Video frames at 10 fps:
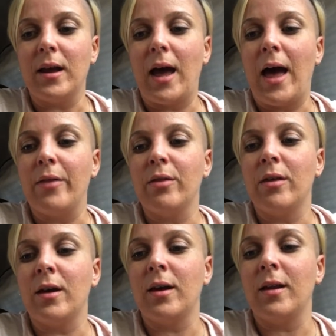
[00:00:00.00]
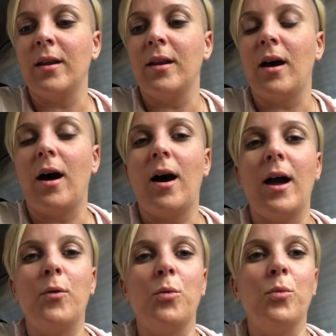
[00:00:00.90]
And then
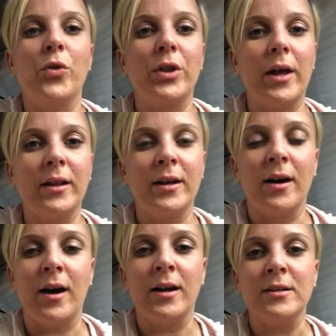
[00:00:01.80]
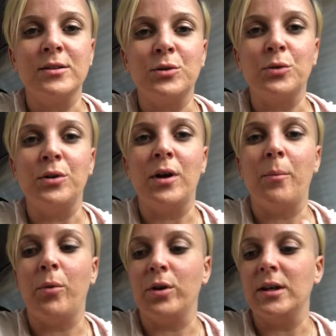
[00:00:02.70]
I will more than likely guide us through a
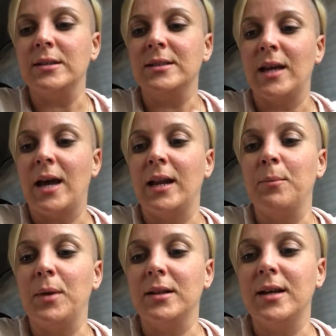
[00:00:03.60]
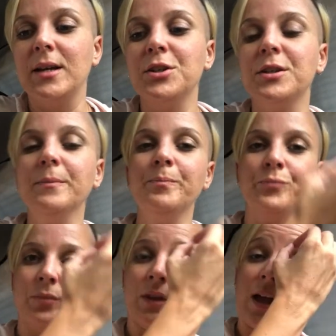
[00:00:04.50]
body scanning meditation
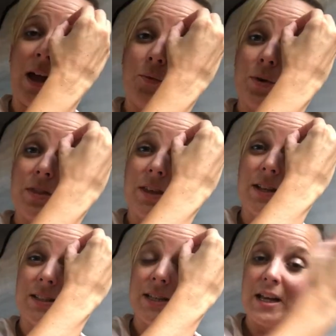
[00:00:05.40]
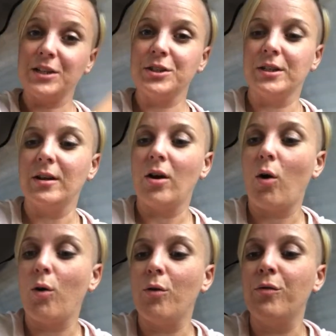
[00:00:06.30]
with the intention
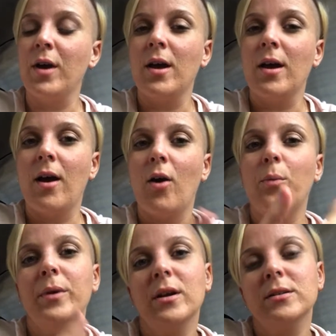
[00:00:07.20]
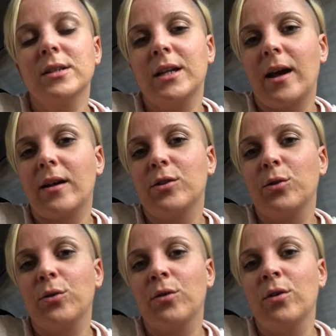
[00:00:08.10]
of helping us connect
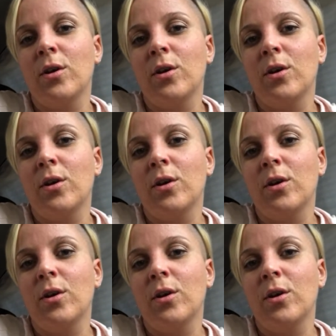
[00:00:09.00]
to